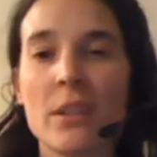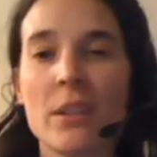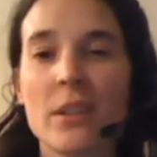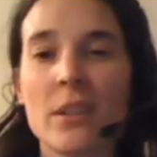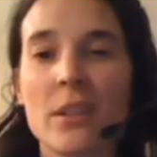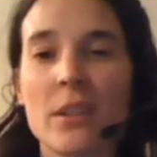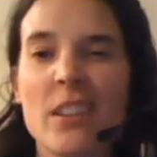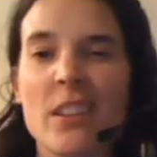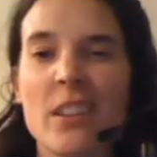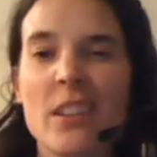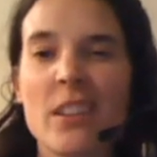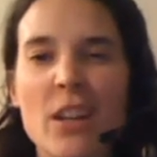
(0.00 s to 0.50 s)
You
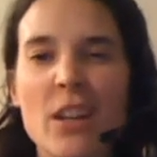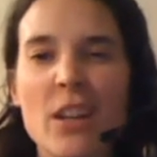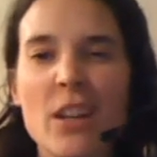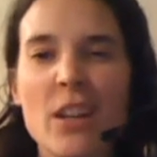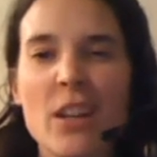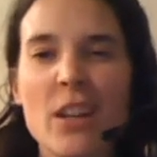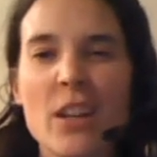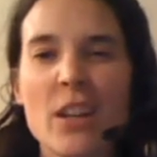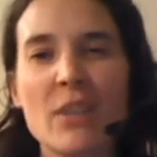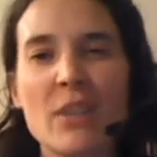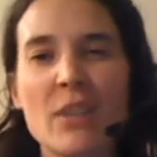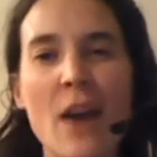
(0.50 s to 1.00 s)
don't even
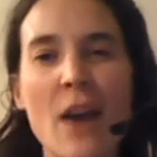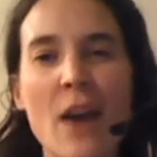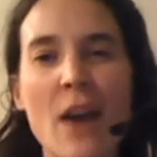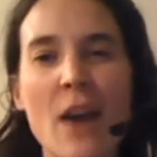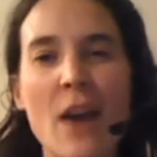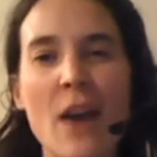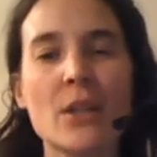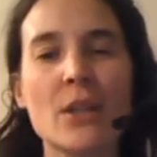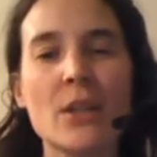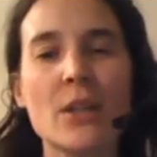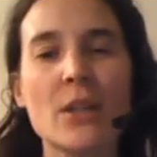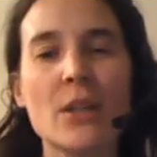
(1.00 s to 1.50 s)
really have any
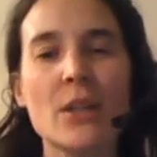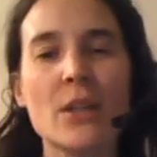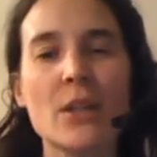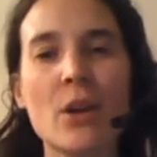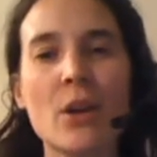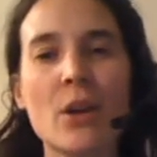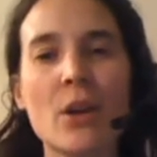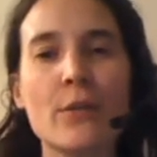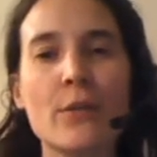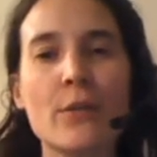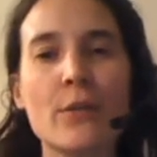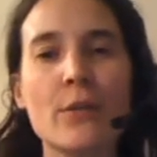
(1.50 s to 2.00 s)
control
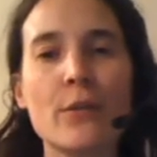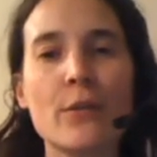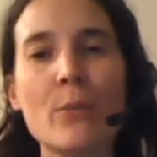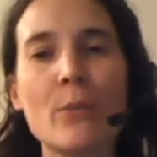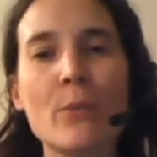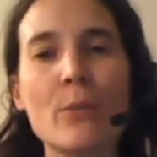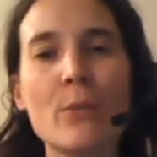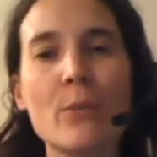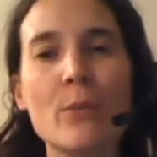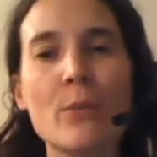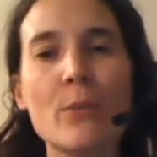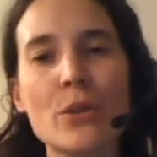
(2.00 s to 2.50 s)
over your
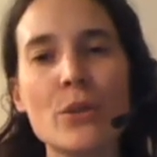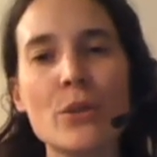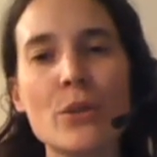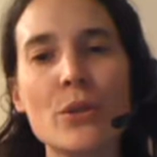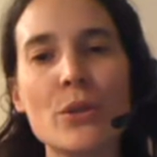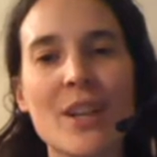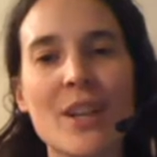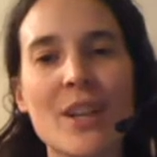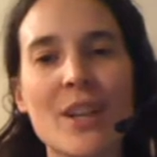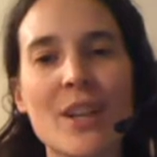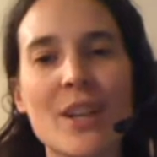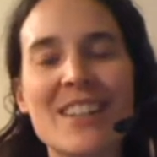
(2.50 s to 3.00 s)
mood.
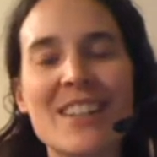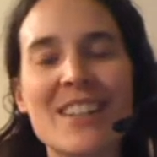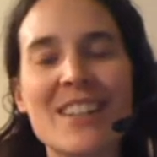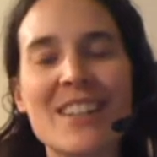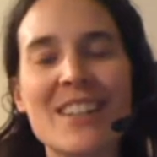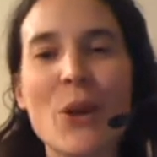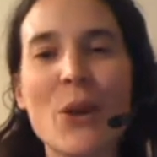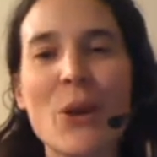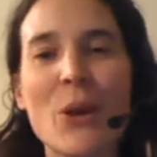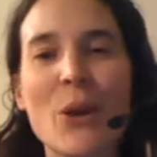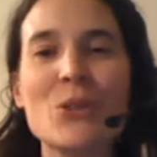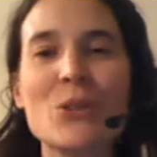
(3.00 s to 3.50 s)
So
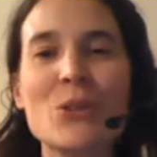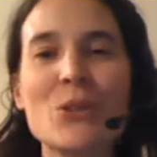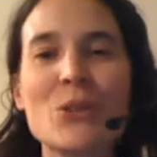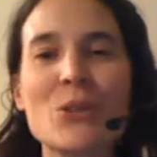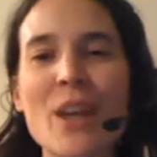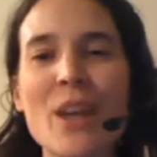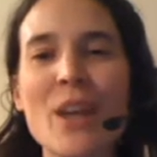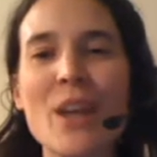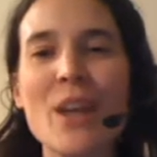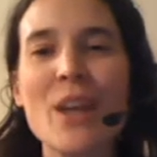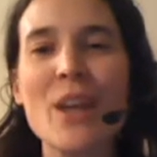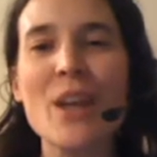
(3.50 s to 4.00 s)
you just
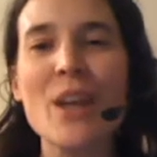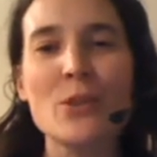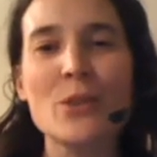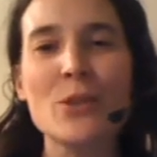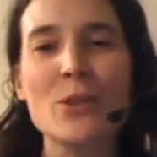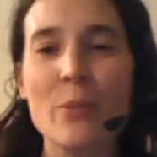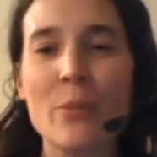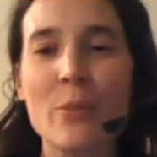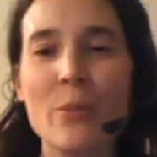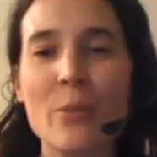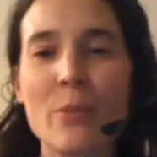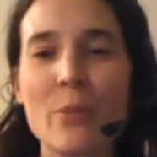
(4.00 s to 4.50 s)
have to do
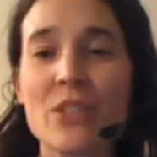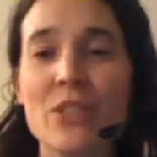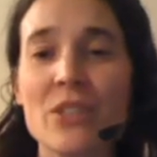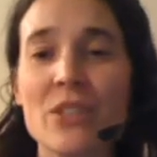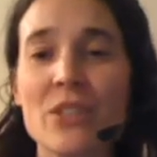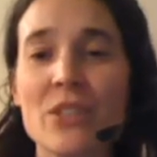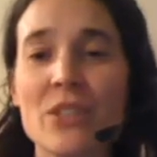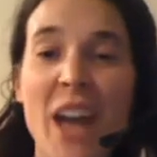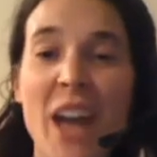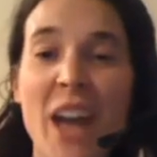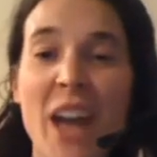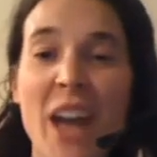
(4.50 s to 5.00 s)
the best you
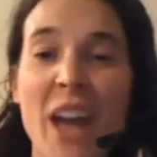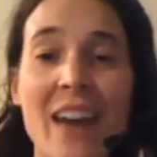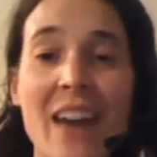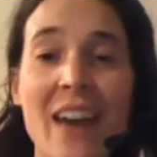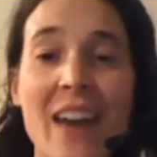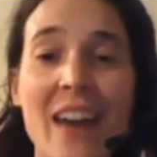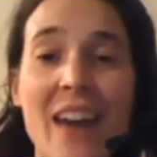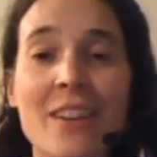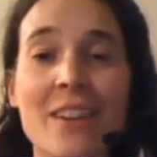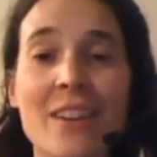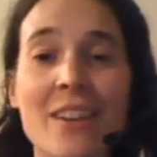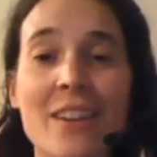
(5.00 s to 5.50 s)
can,
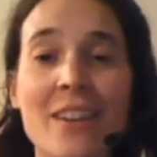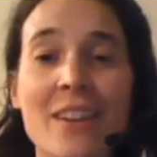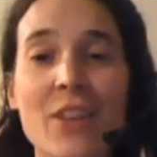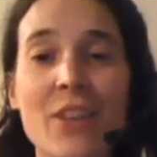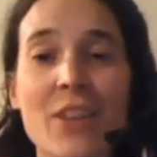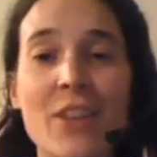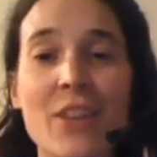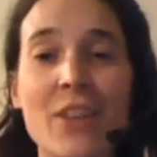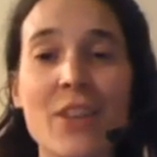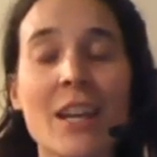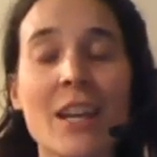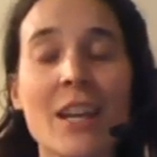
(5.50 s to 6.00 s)
I
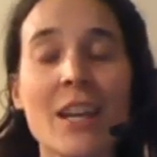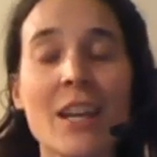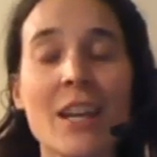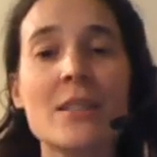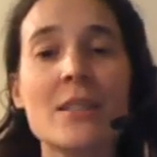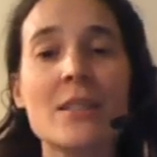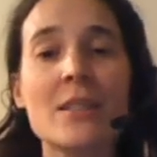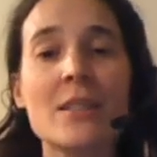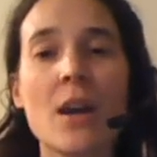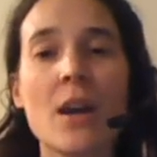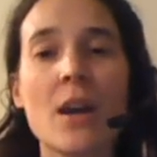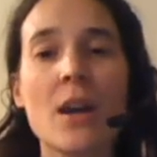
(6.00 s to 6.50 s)
think, and to
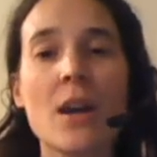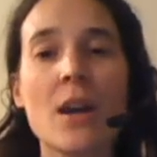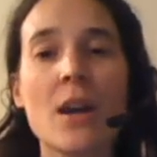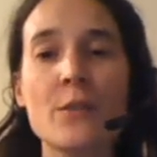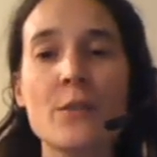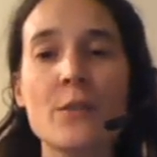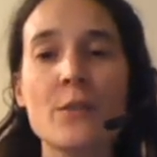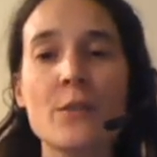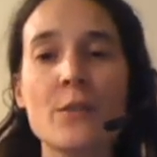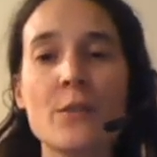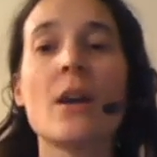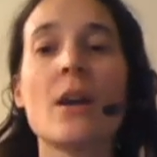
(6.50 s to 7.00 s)
look
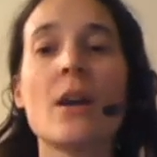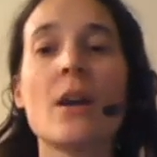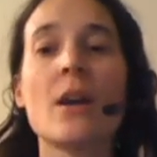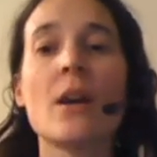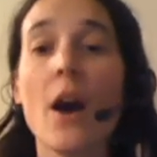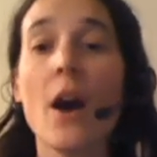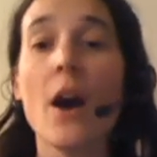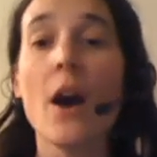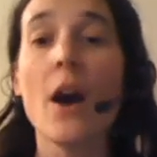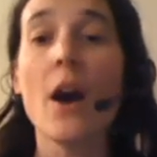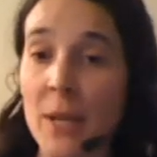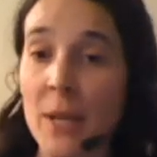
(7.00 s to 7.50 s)
after
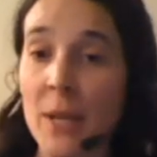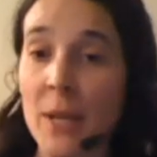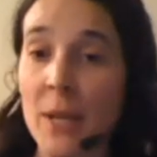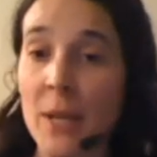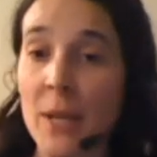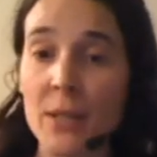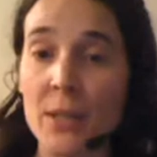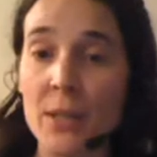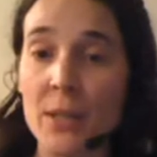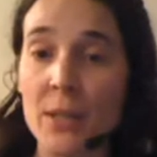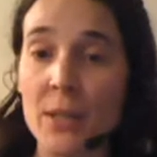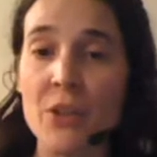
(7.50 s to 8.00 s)
other people
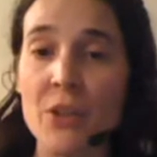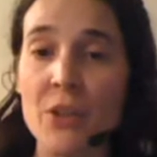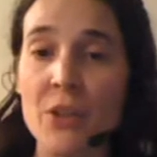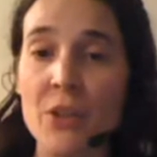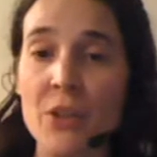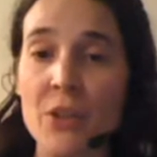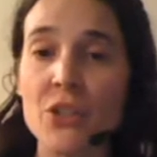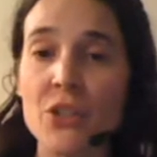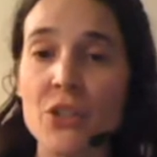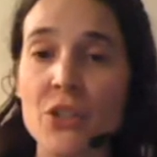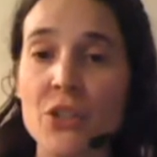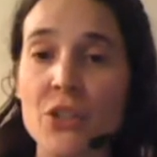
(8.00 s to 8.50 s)
as much as
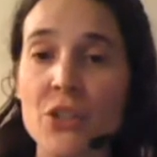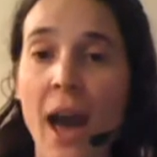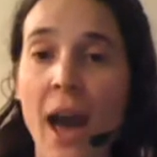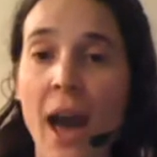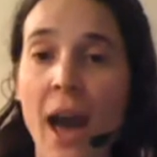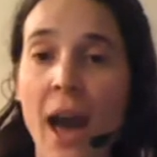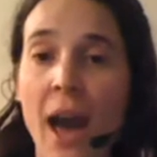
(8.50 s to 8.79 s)
you can.